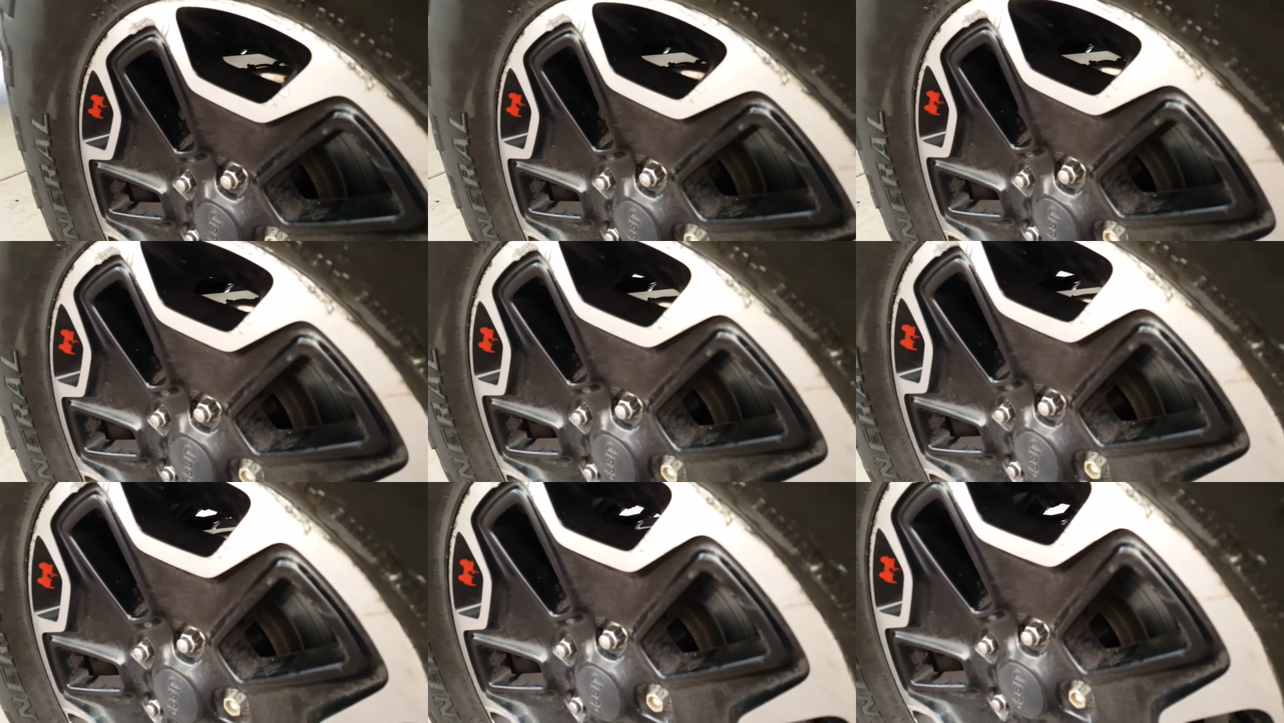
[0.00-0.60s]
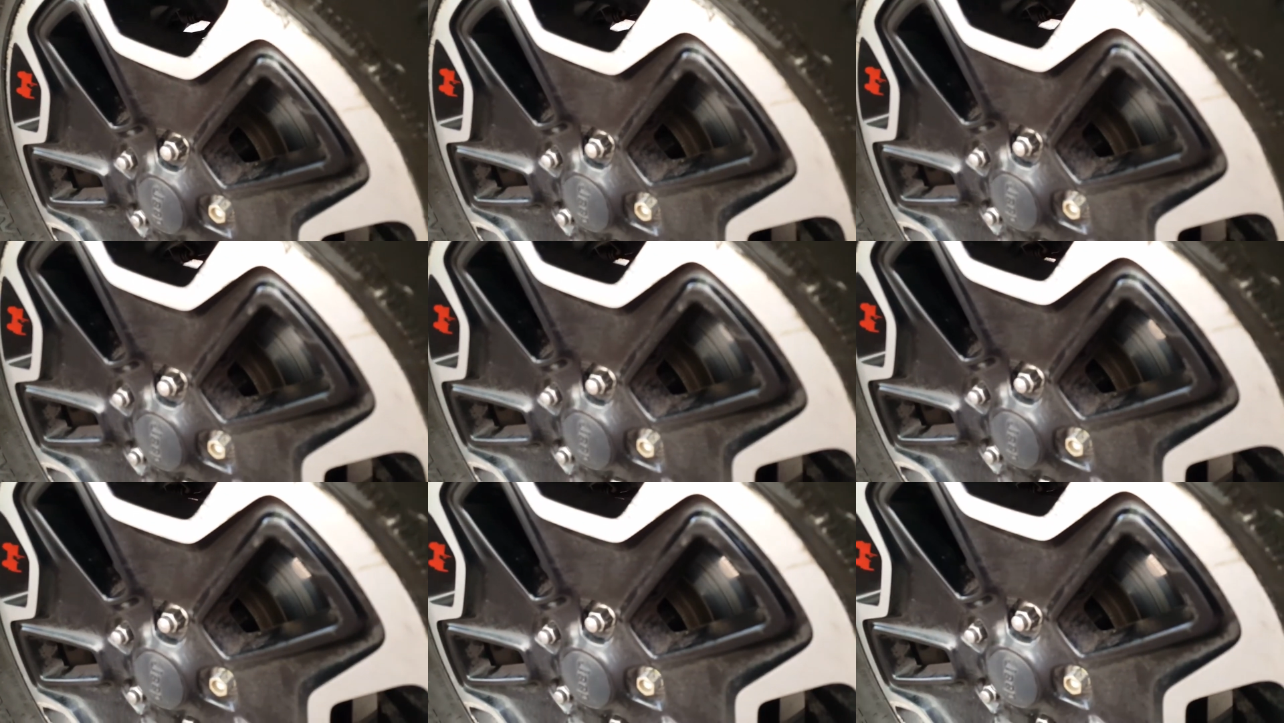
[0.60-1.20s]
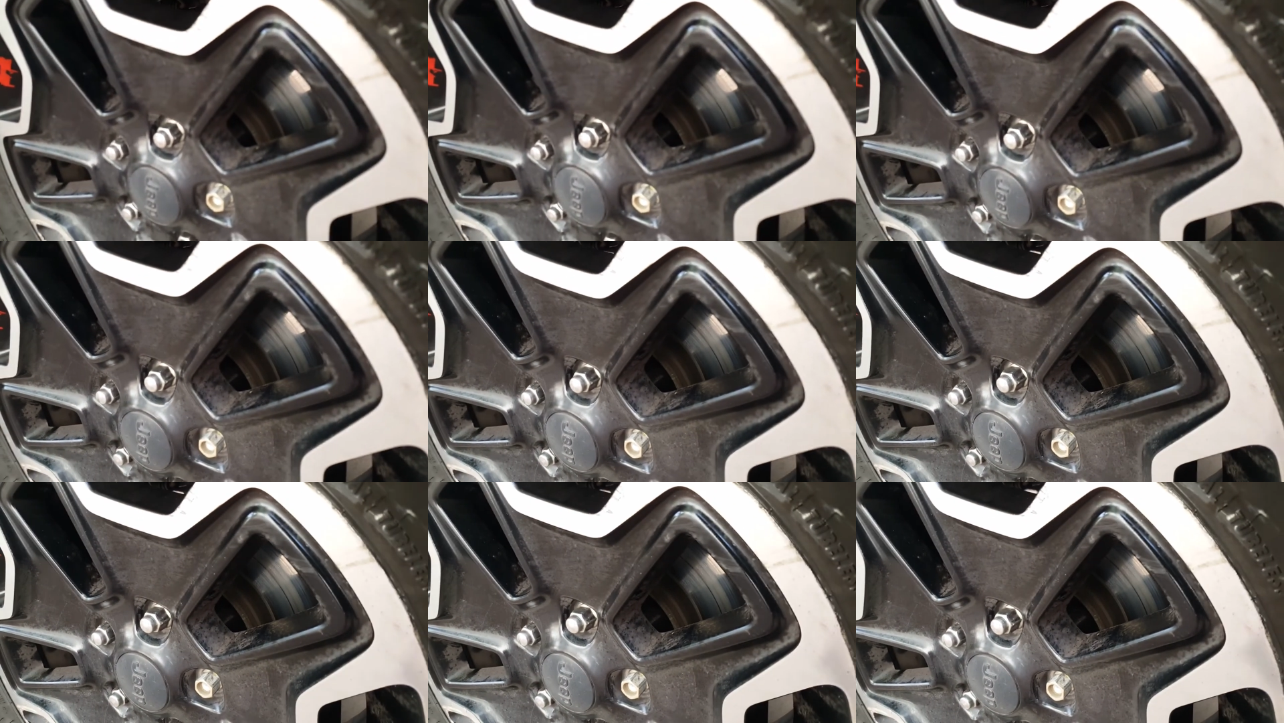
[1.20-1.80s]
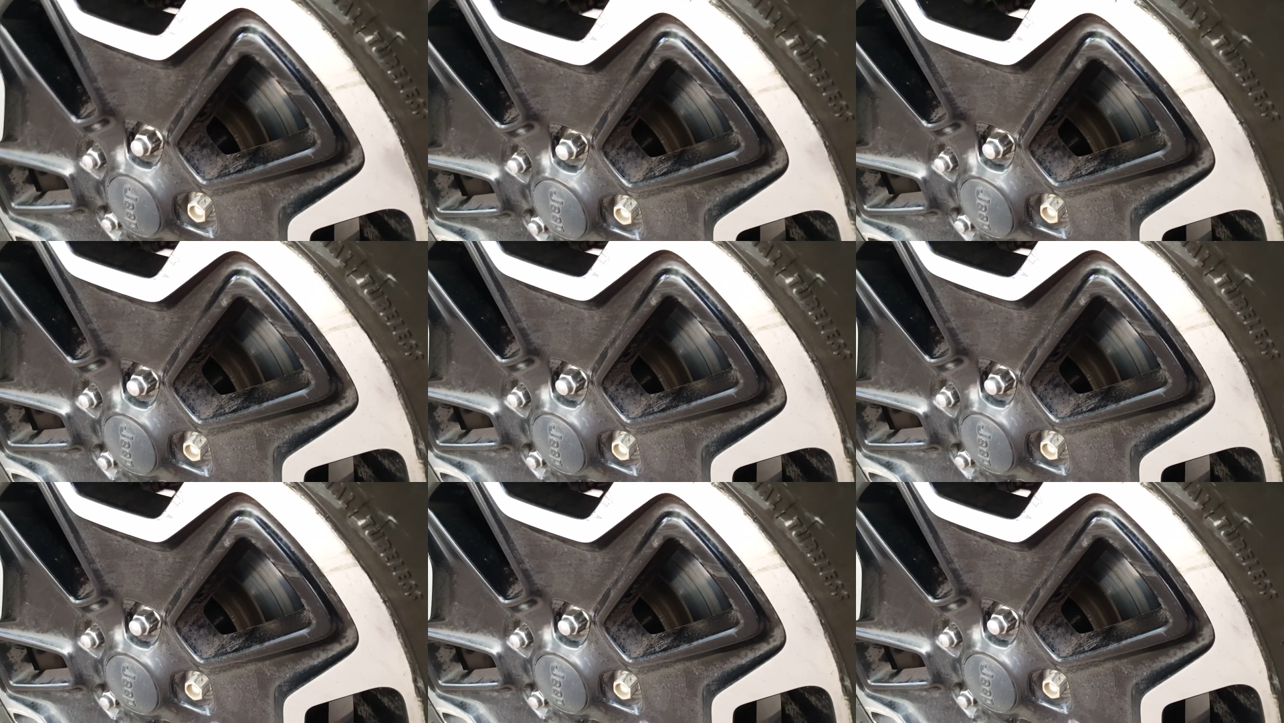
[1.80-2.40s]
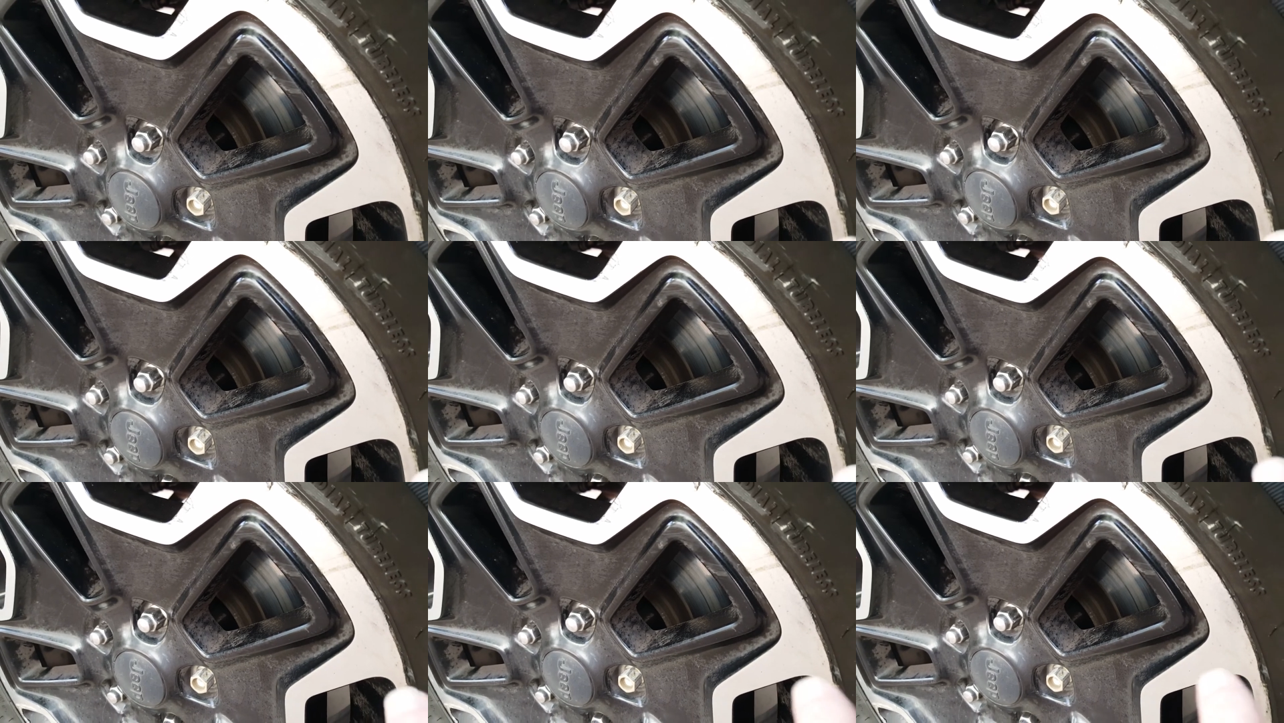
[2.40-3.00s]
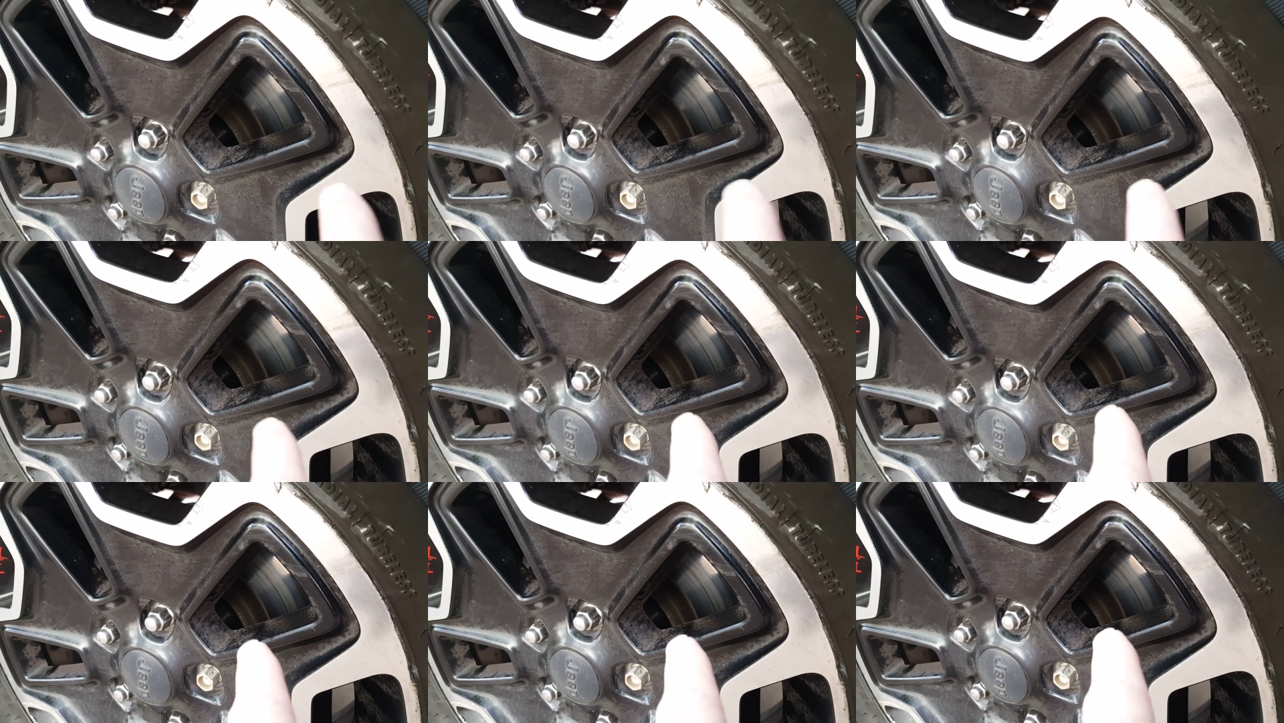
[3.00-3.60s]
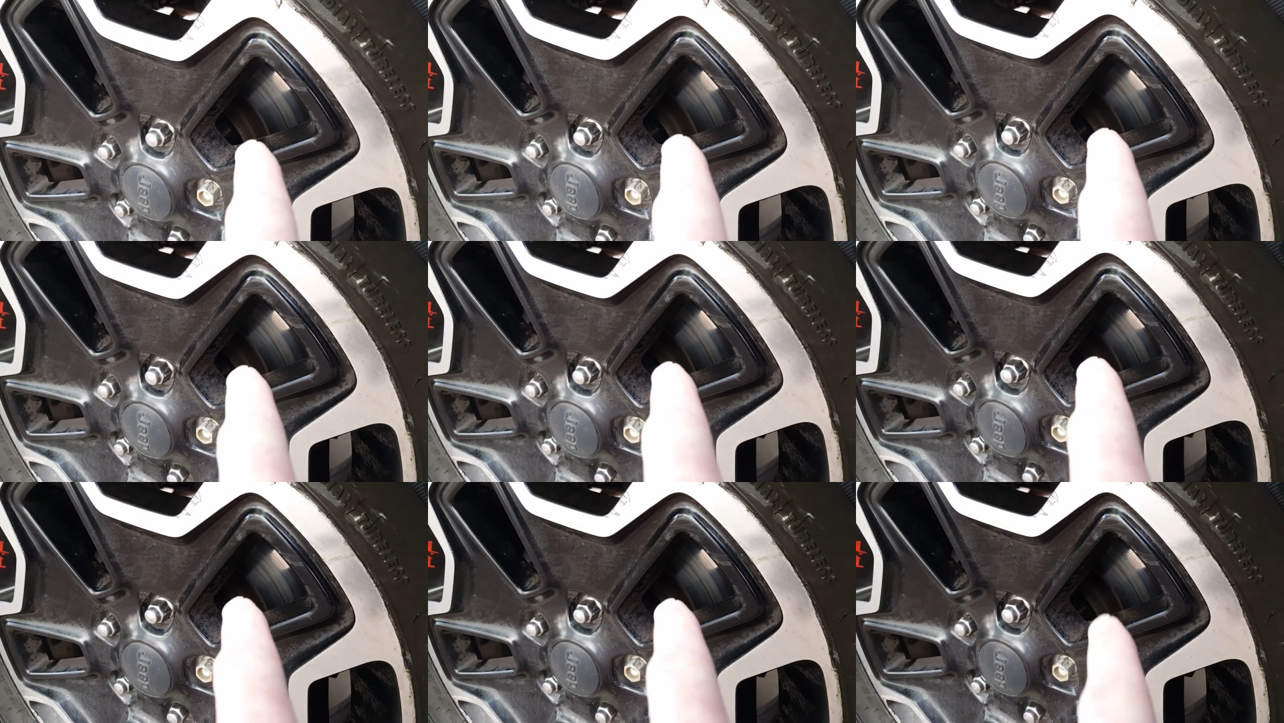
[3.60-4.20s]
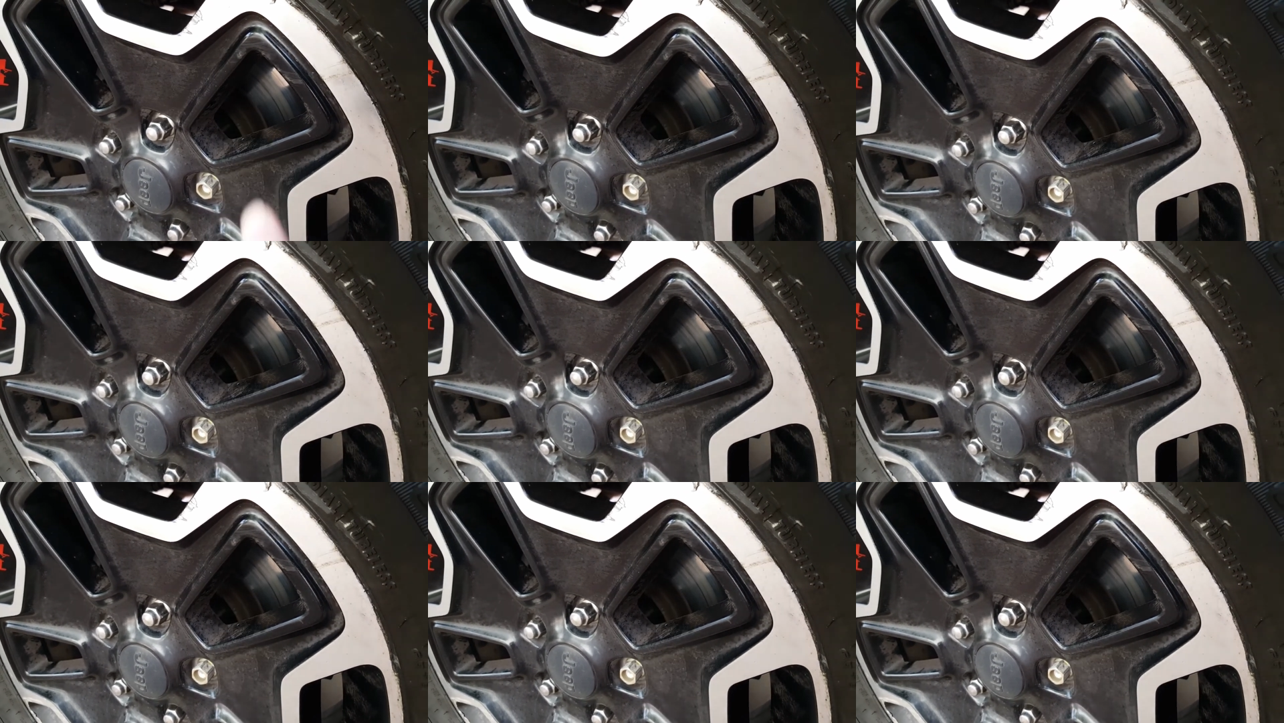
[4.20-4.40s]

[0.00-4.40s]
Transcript: Nobody's mouth can be seen.